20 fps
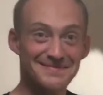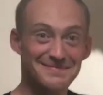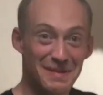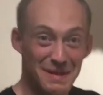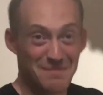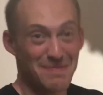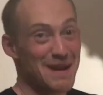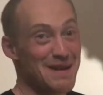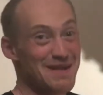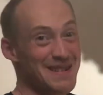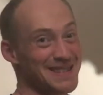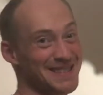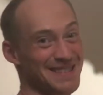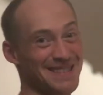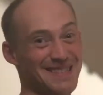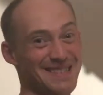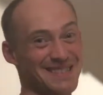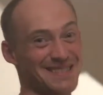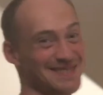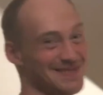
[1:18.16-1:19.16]
Popov is
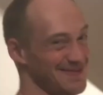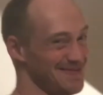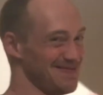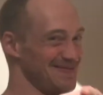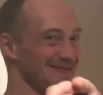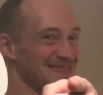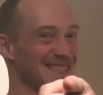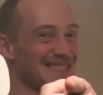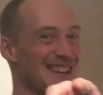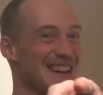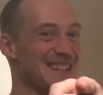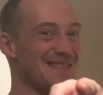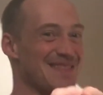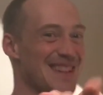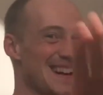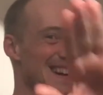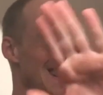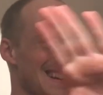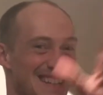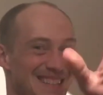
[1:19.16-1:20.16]
good!
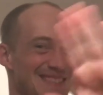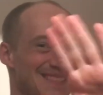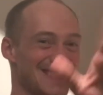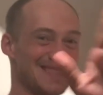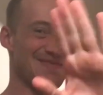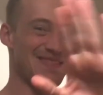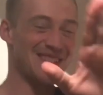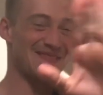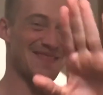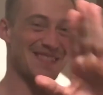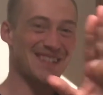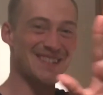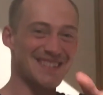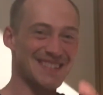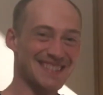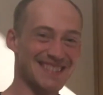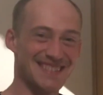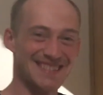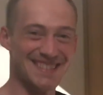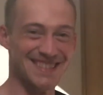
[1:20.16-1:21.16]
Grandma! Popov
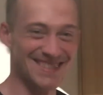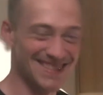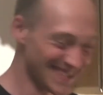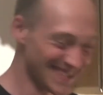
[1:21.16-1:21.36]
is good!